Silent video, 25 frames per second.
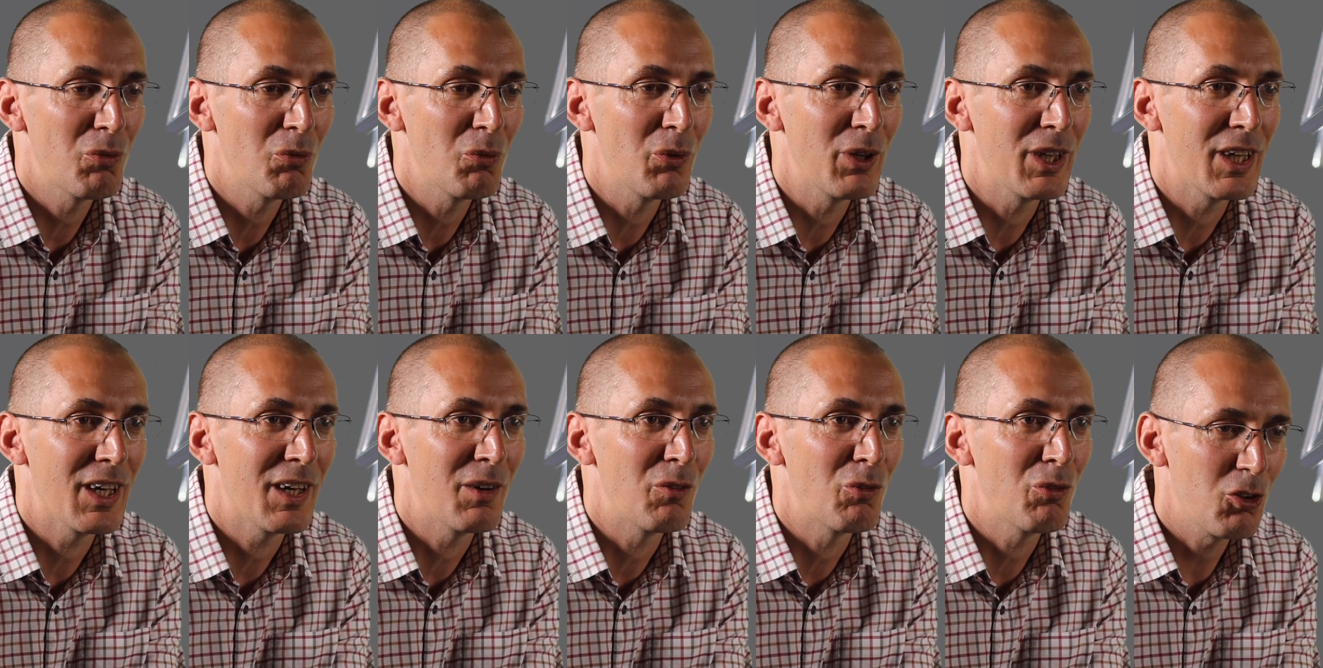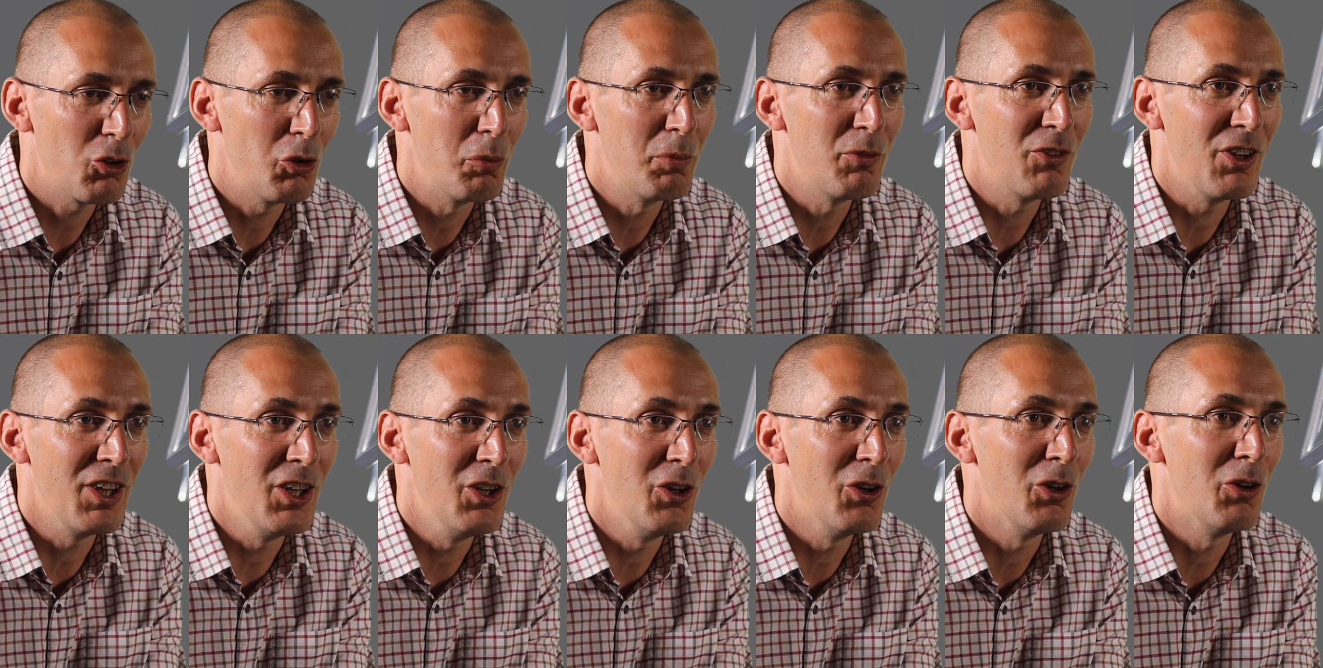We have group
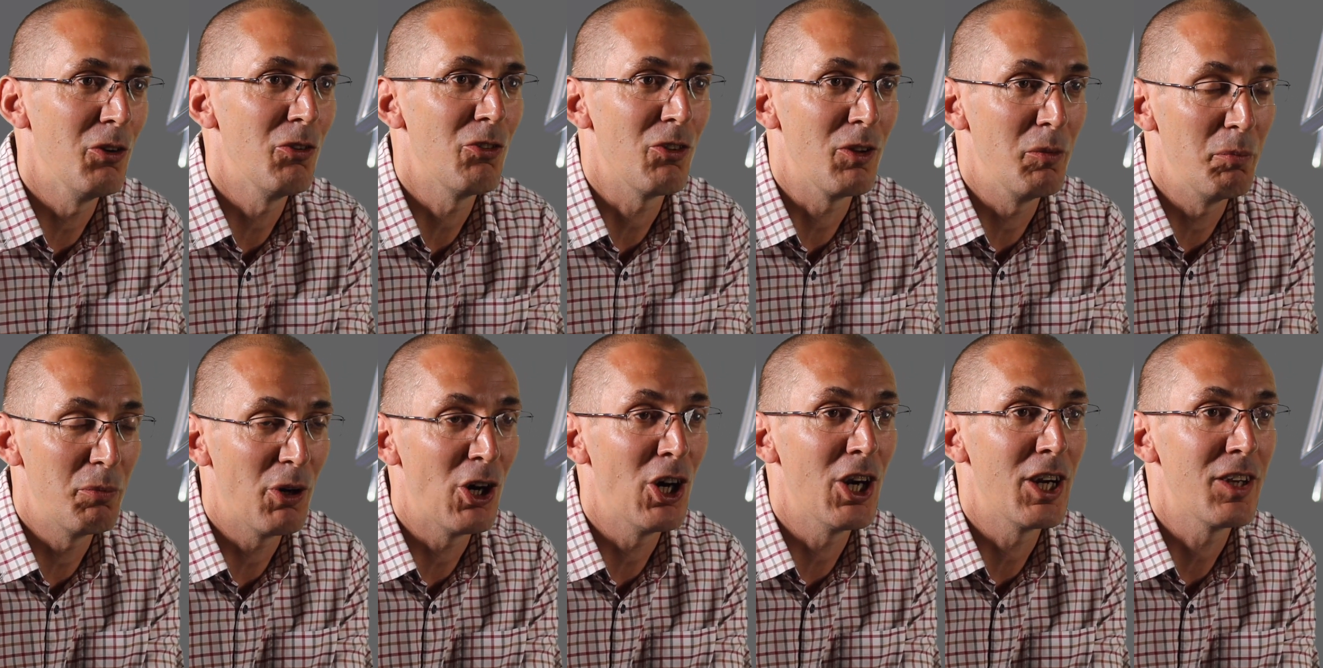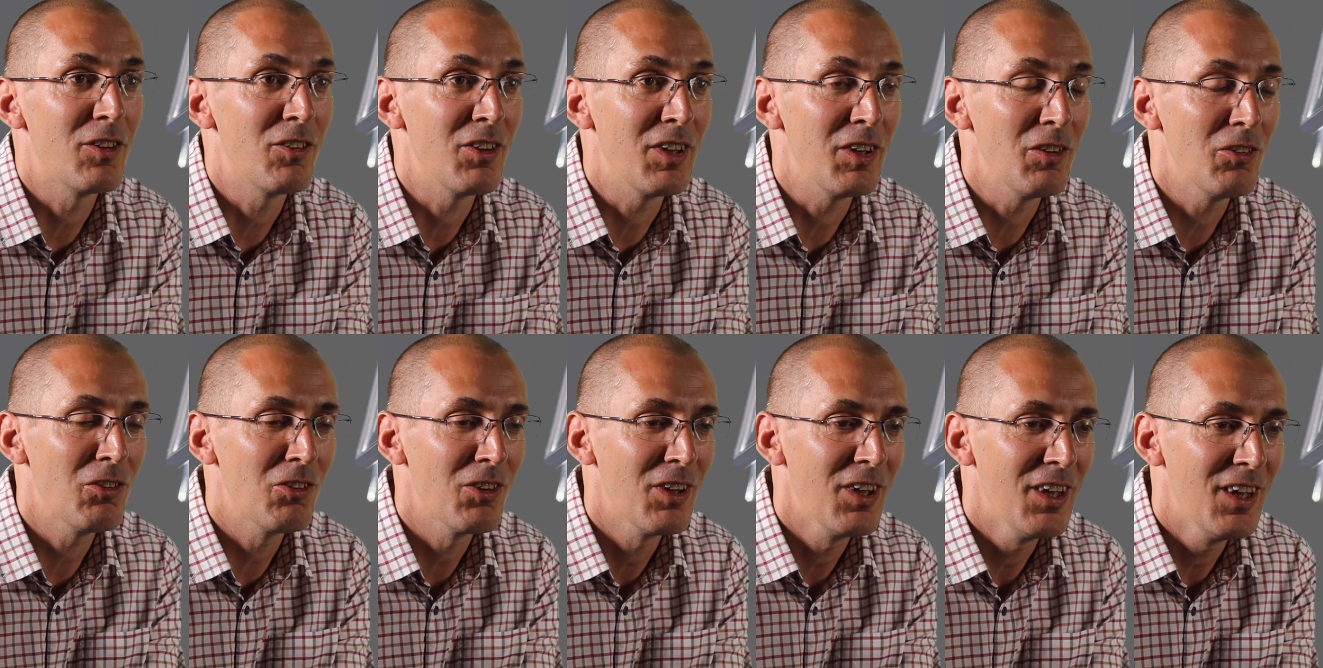dinners and
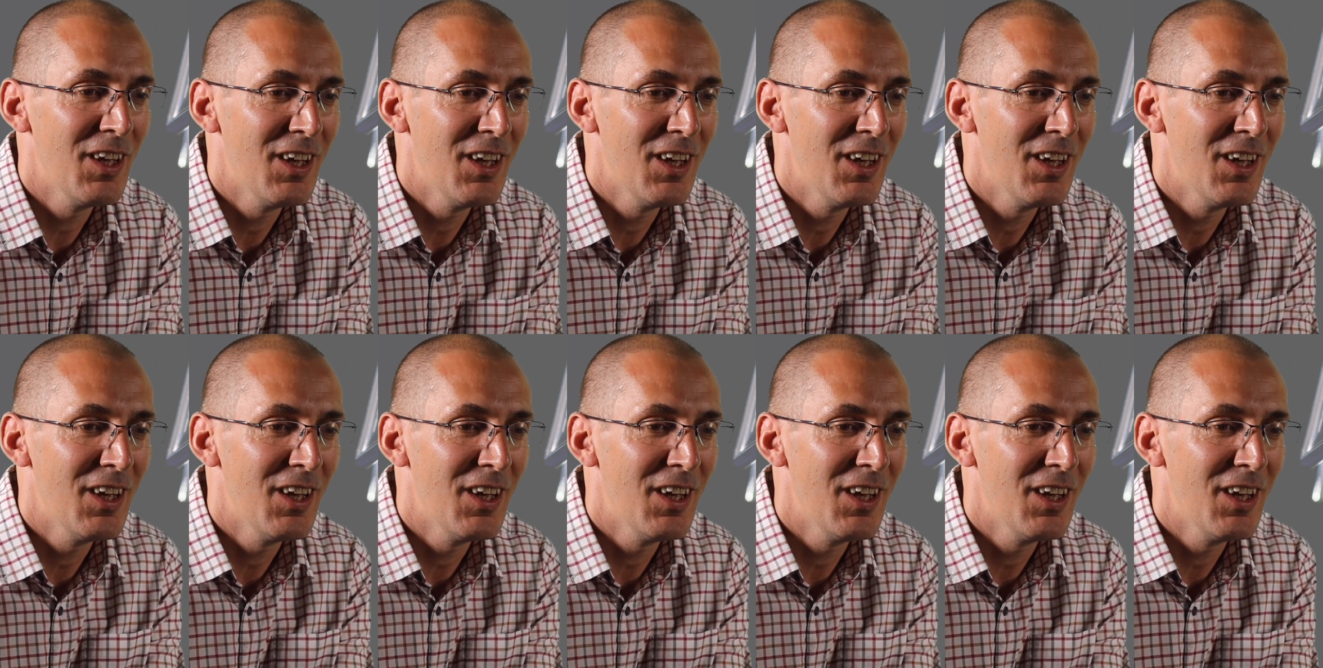parties.